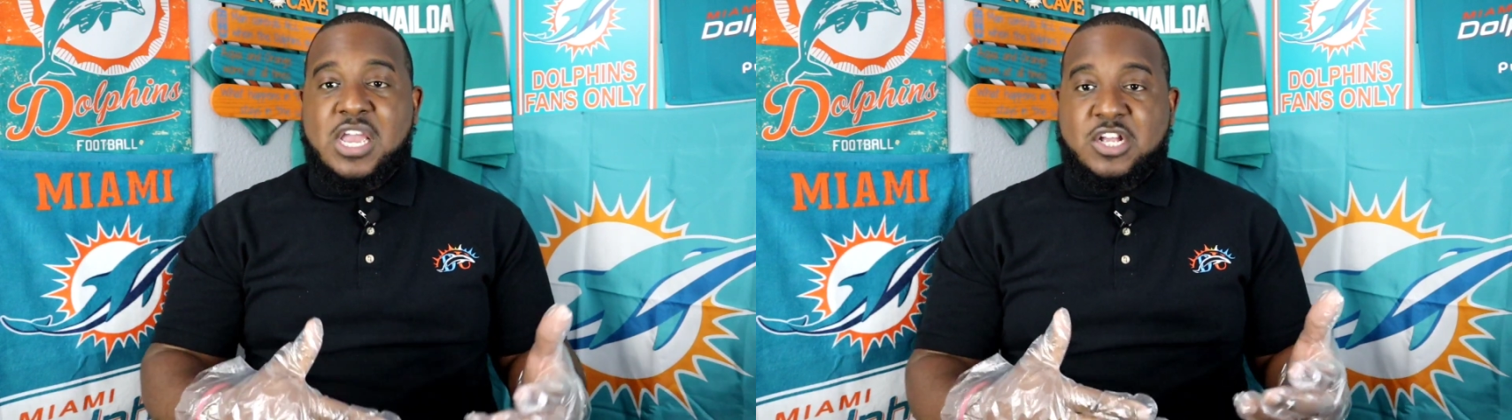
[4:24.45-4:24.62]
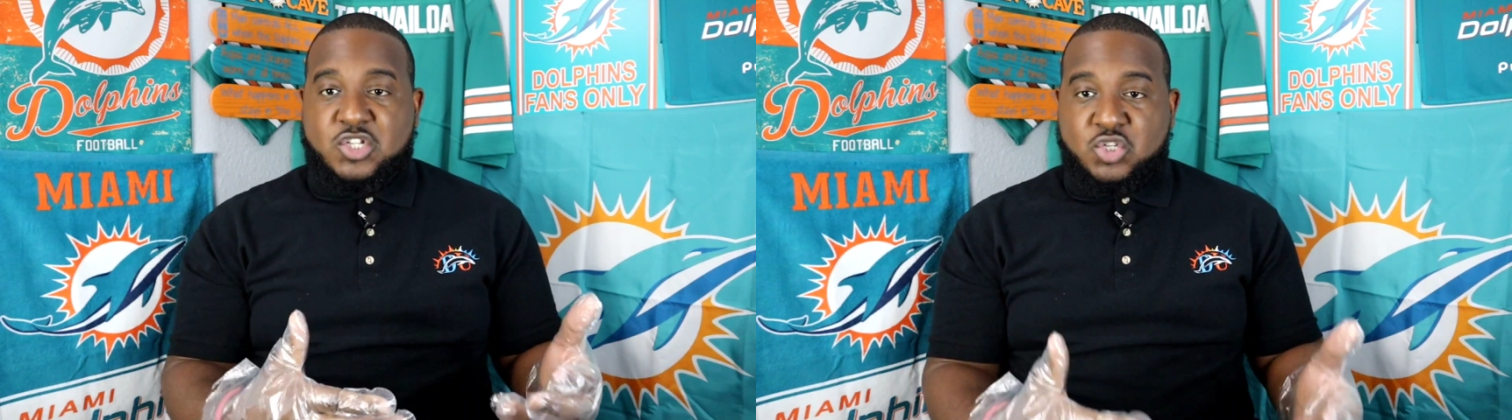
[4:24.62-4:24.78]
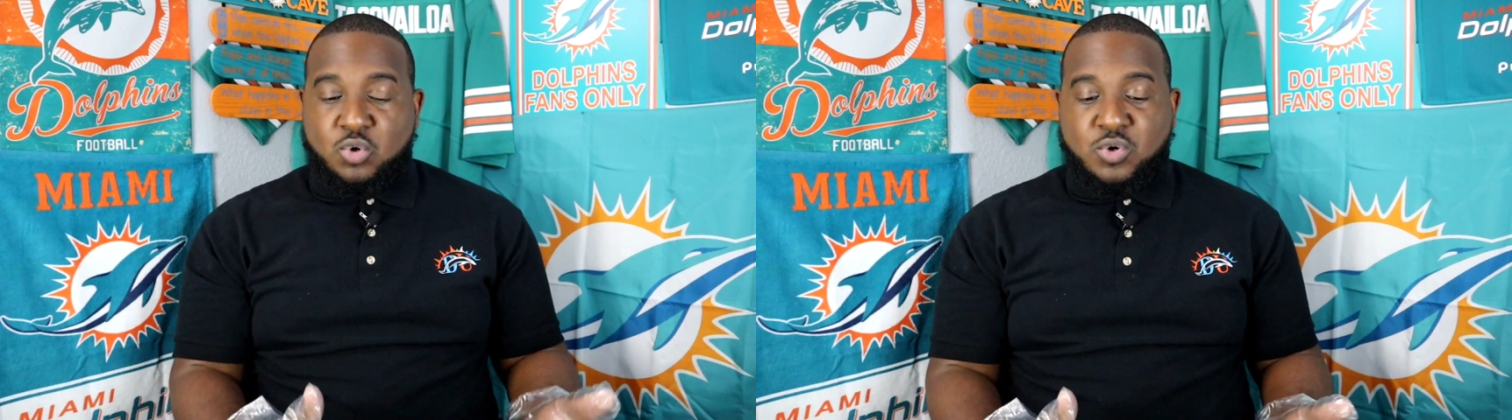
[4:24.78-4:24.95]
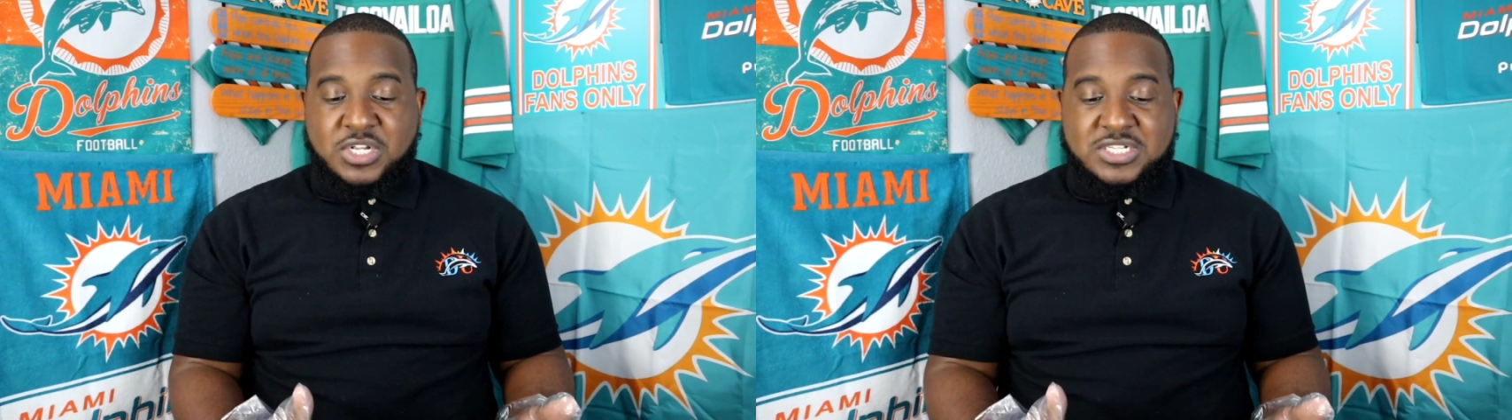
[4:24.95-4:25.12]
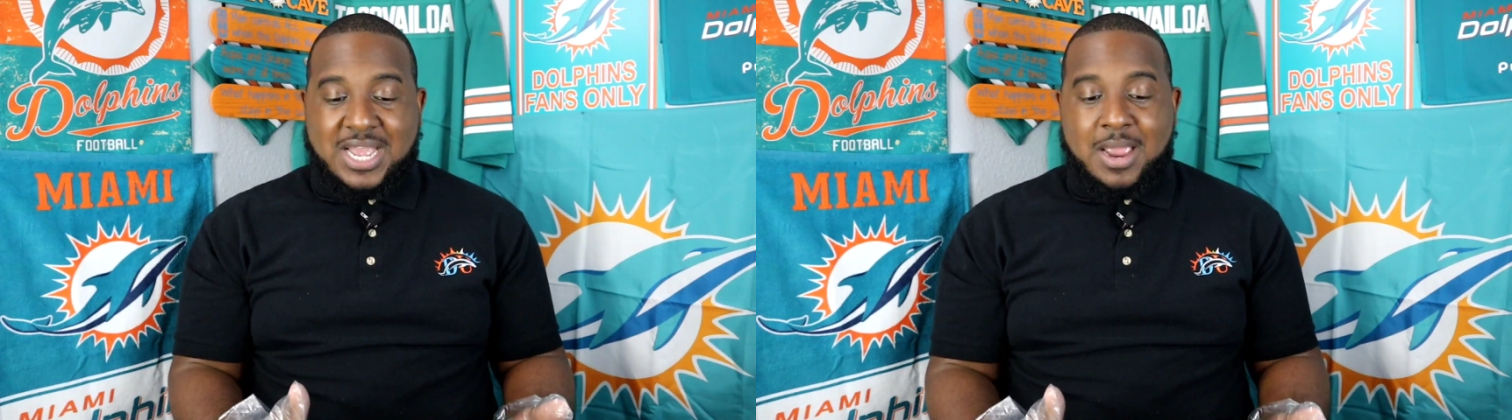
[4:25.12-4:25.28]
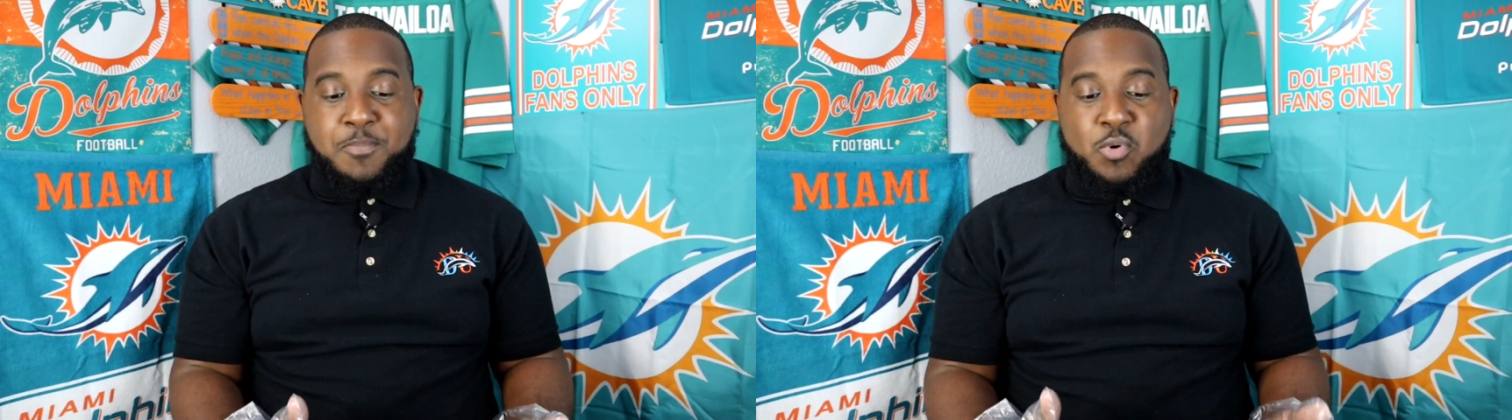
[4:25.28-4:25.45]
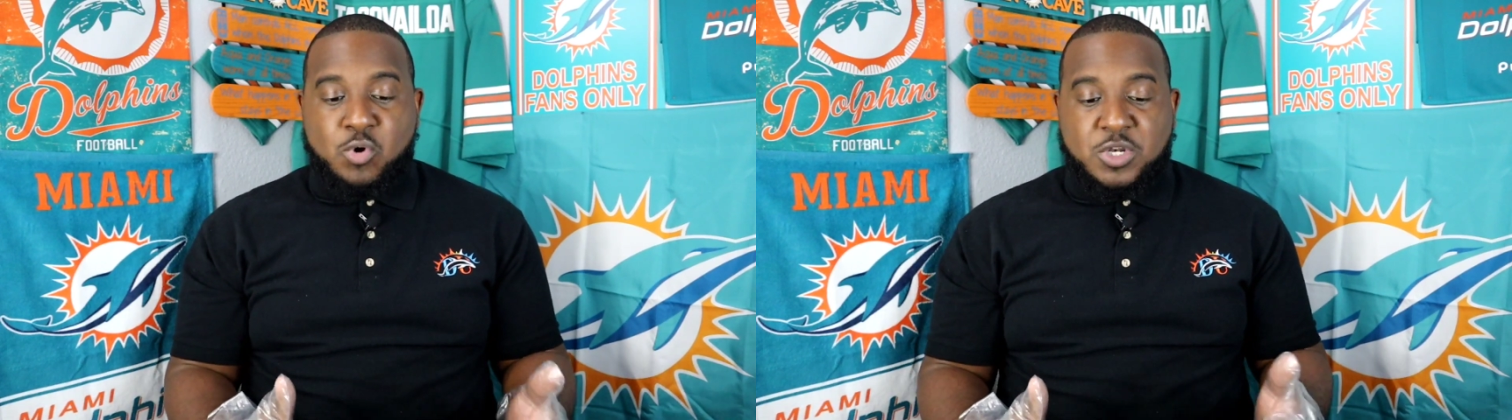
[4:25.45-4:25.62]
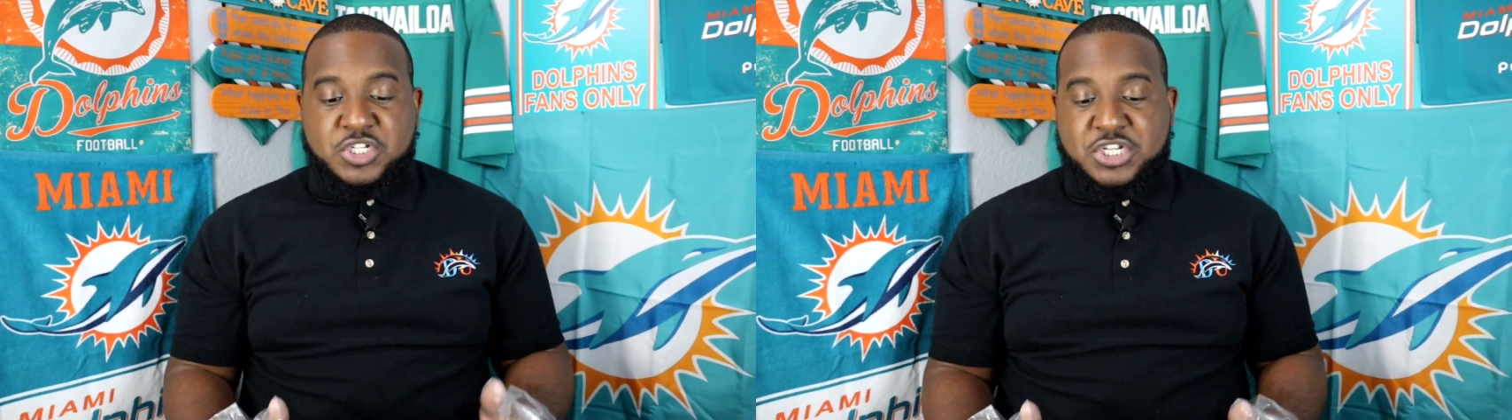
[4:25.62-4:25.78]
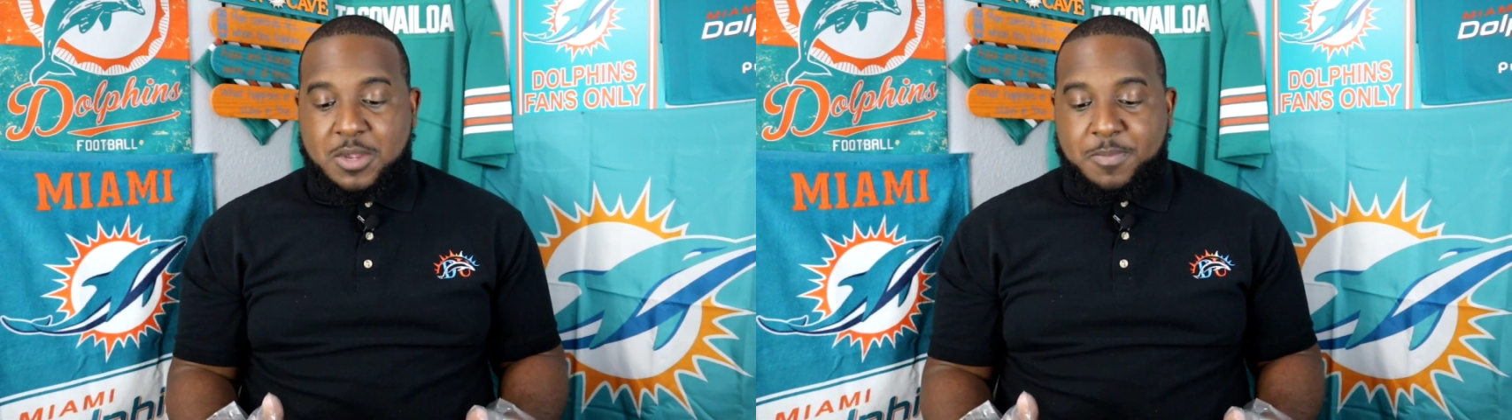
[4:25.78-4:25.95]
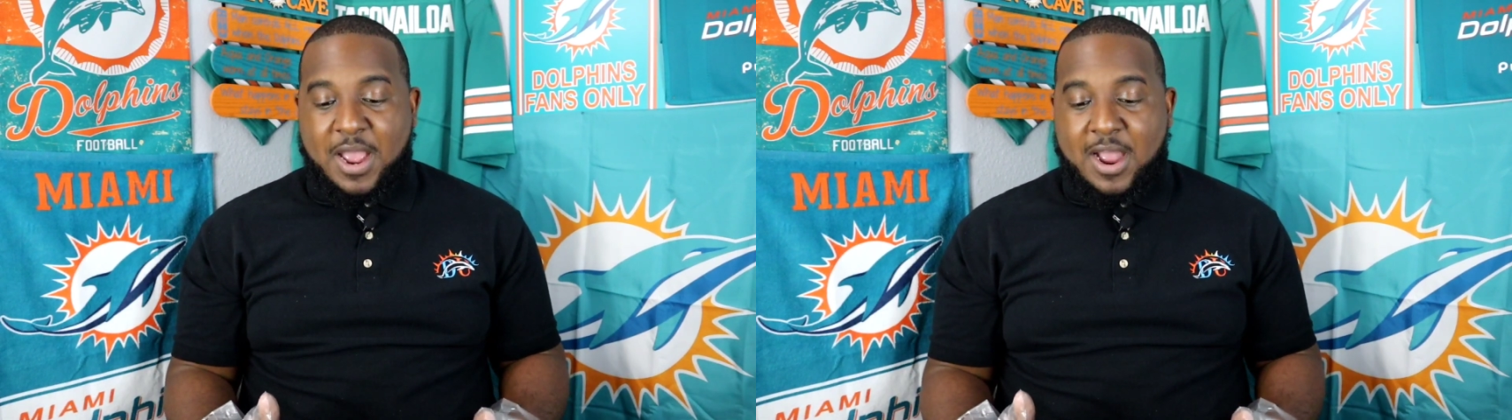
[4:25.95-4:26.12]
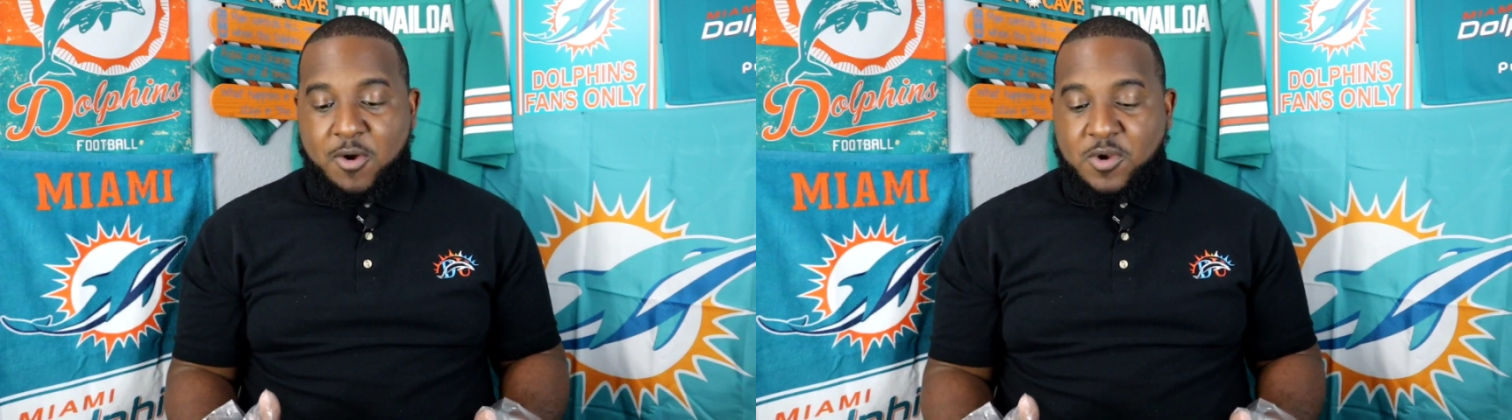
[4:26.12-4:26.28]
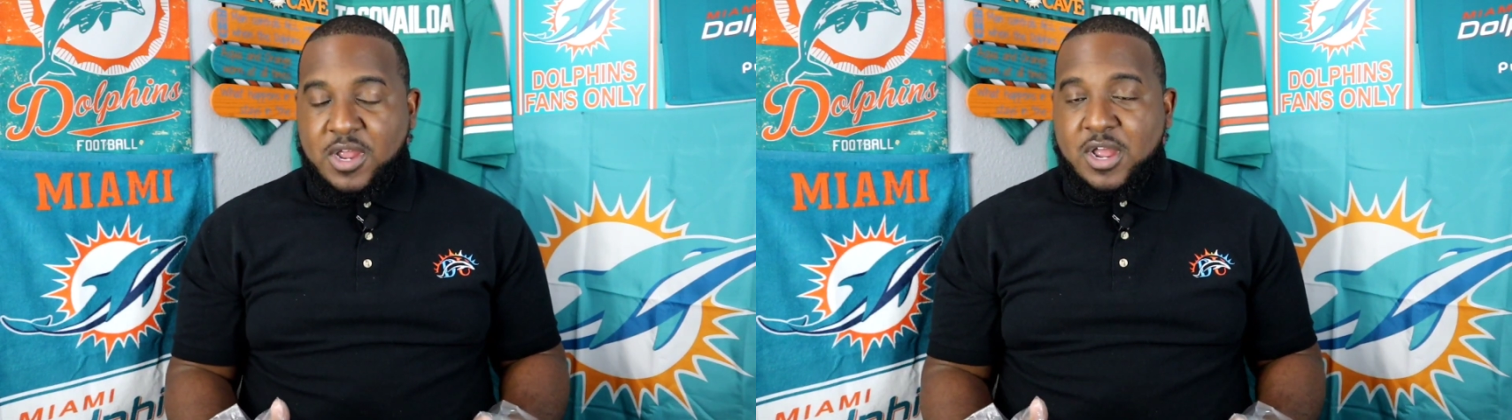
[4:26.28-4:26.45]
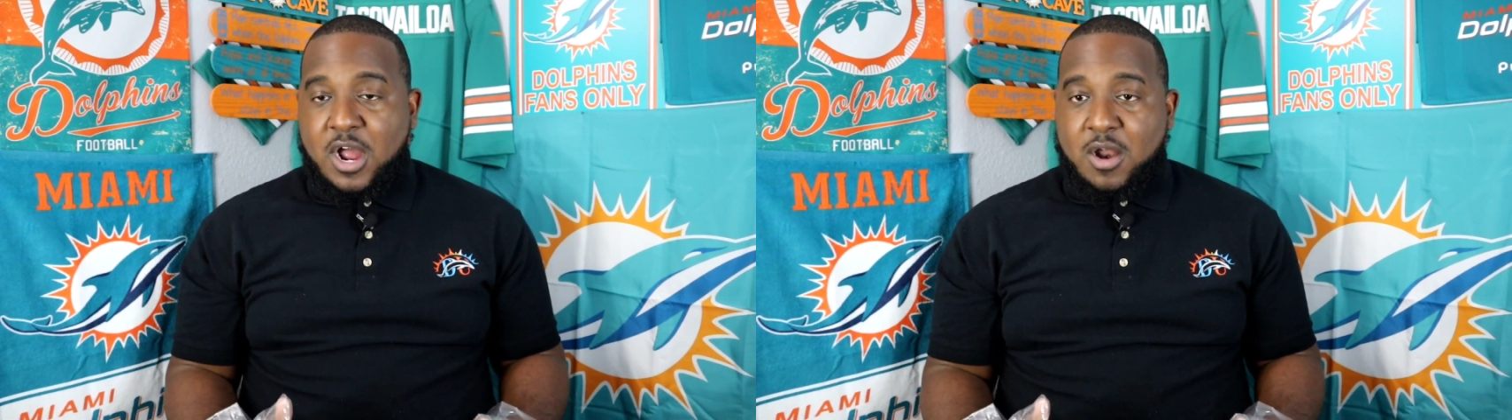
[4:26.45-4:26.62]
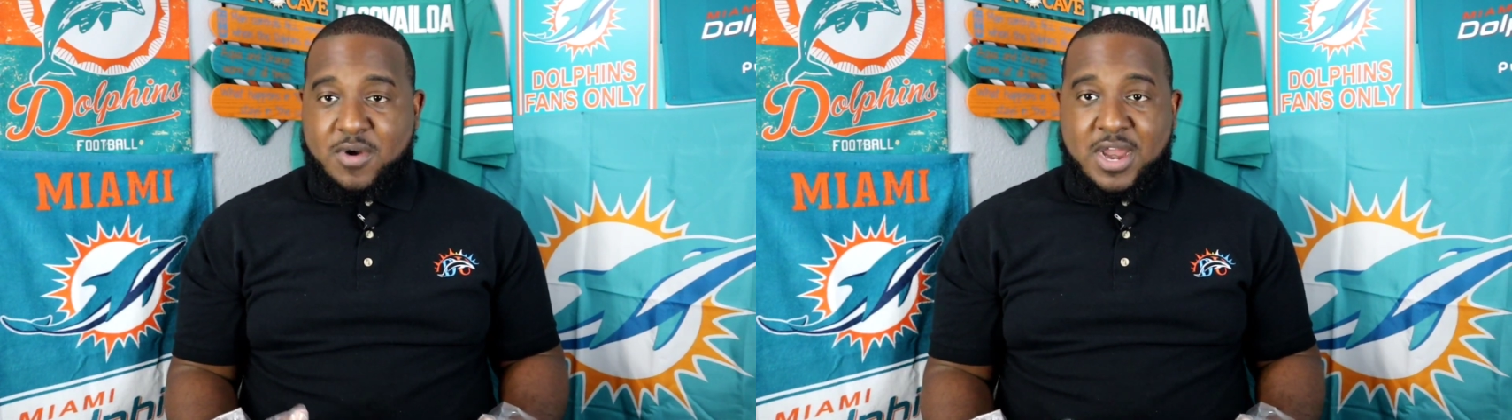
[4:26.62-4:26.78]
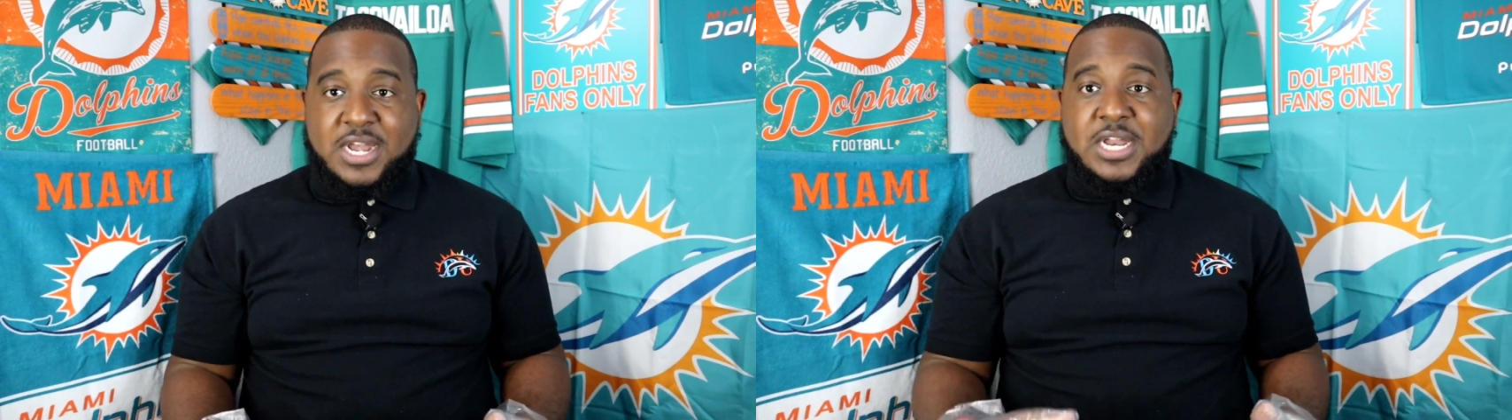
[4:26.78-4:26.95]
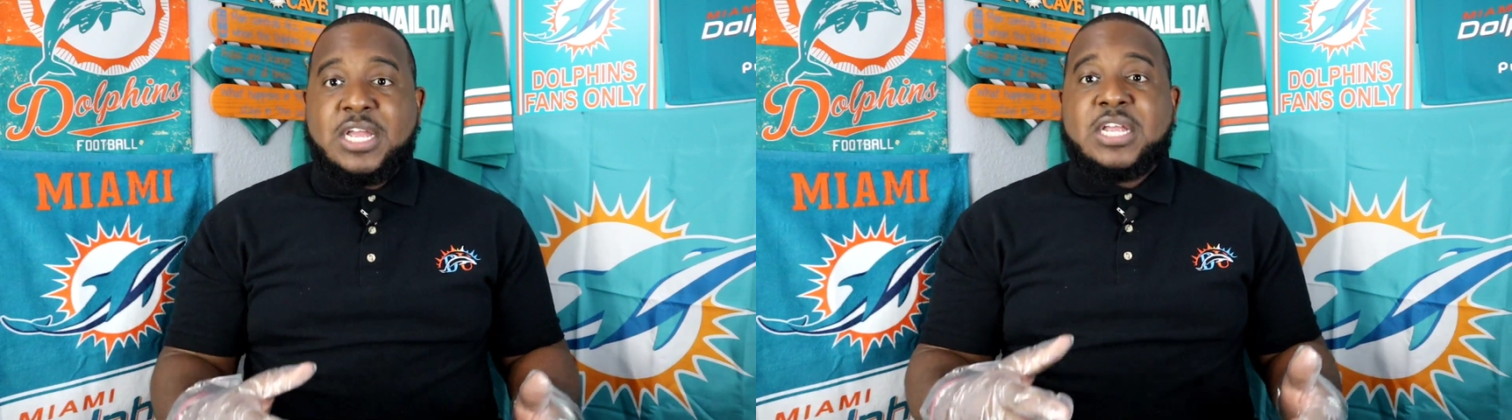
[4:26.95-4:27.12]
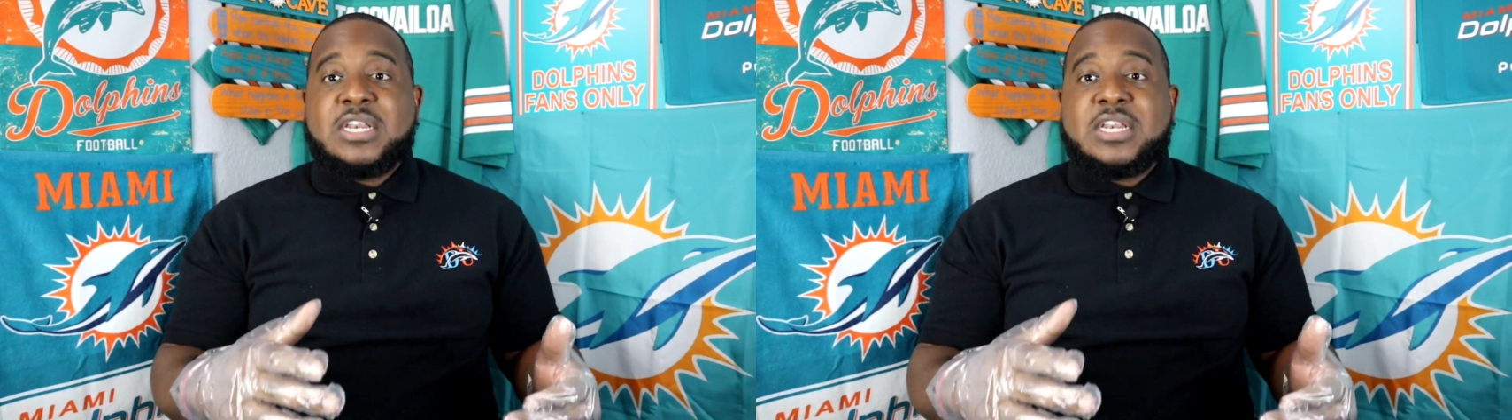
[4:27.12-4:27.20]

as soon as I pull the chip out, all right?